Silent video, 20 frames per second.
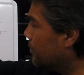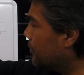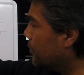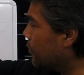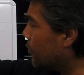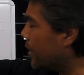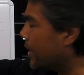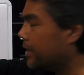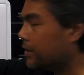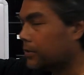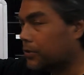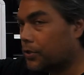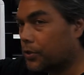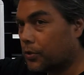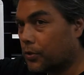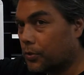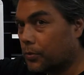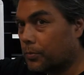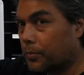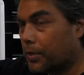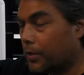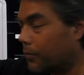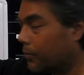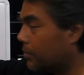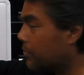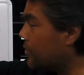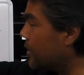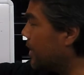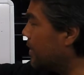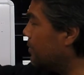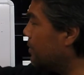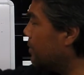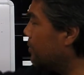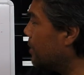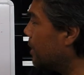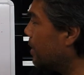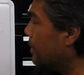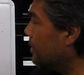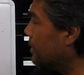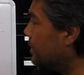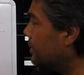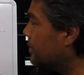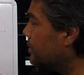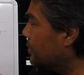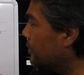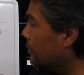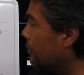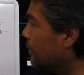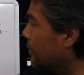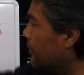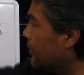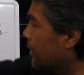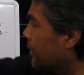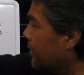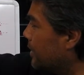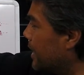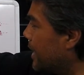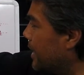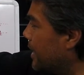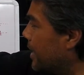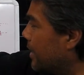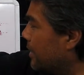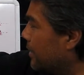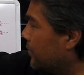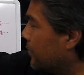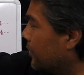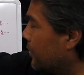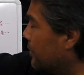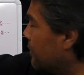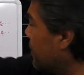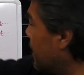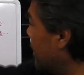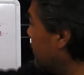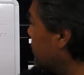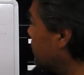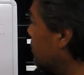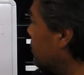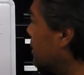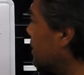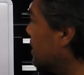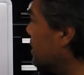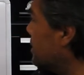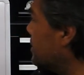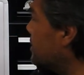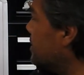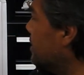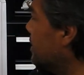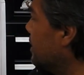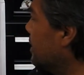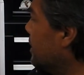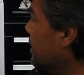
cradle tube that we're trying to be parallel to. We figured that out at 35 degrees.